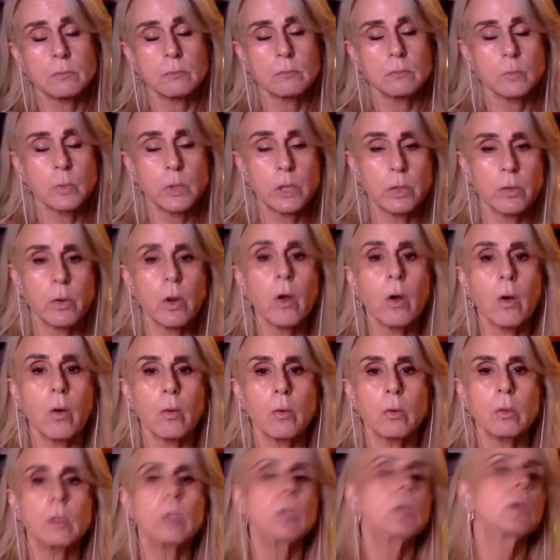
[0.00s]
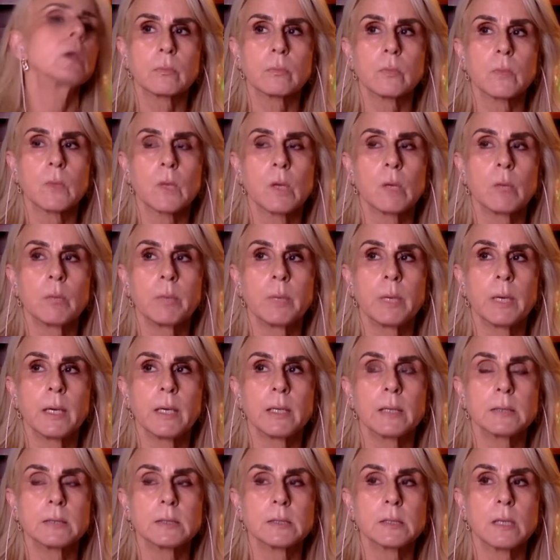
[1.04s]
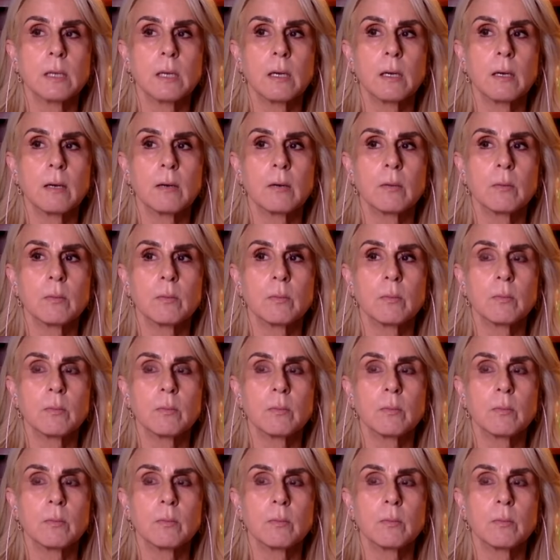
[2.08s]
we don't know. But I